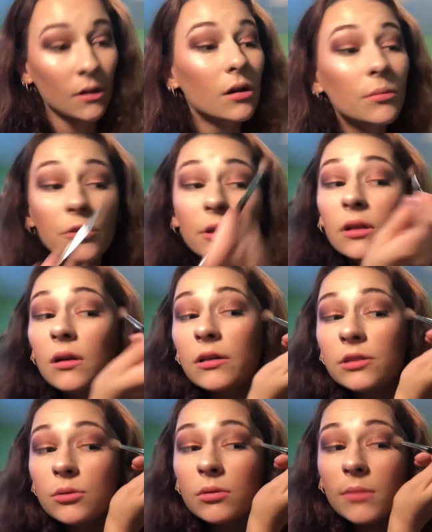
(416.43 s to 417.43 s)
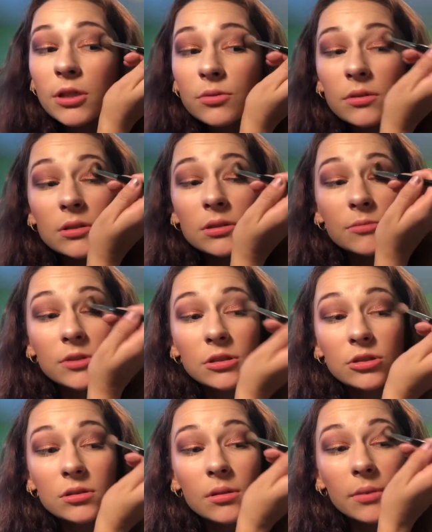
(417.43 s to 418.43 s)
I'm really not doing much with this. I'm really
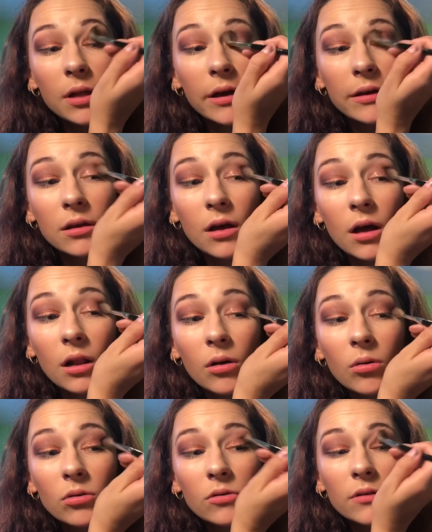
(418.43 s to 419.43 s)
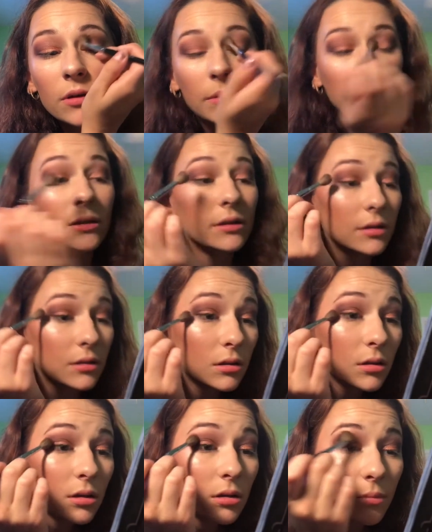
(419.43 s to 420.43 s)
just applying the color over, blending it a
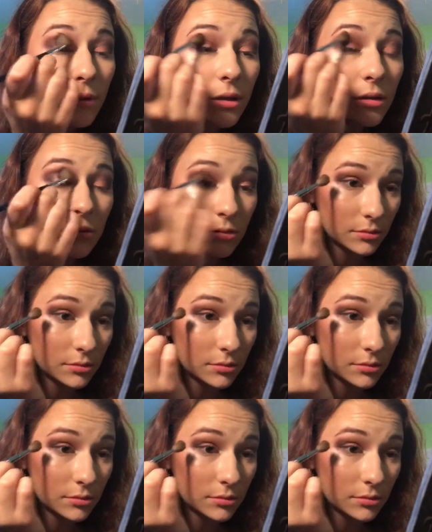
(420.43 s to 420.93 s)
little bit.